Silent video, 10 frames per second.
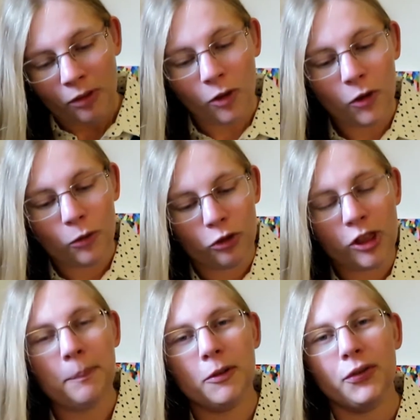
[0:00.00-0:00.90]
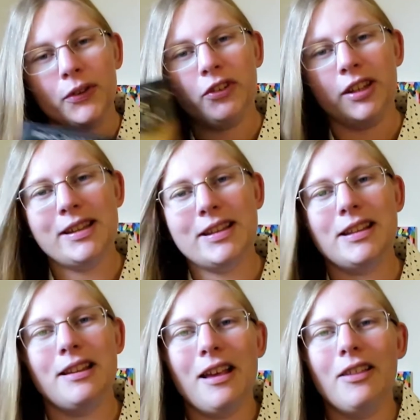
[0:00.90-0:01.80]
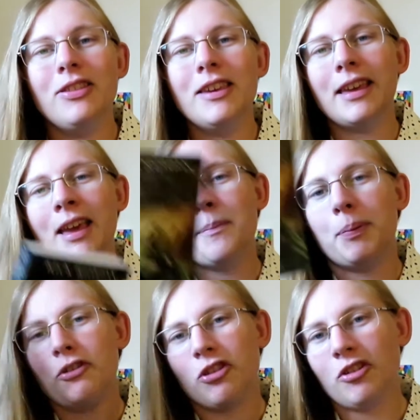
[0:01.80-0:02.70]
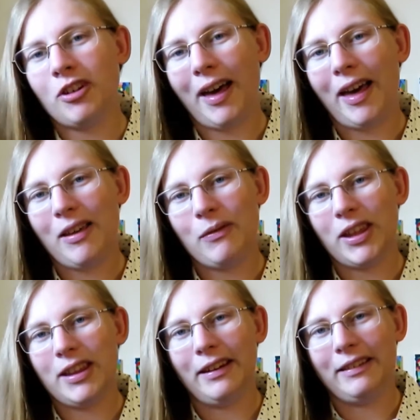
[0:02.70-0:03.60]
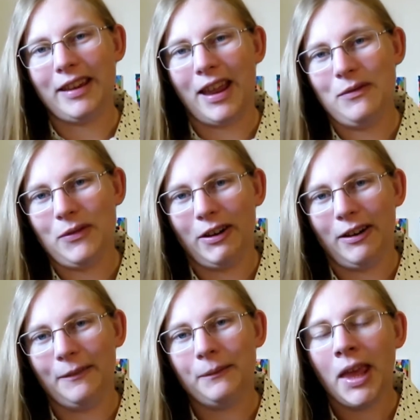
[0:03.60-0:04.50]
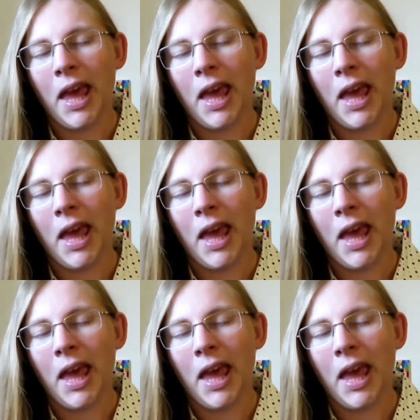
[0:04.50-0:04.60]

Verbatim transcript: So, chapter fifteen, the campers arrive in Denver,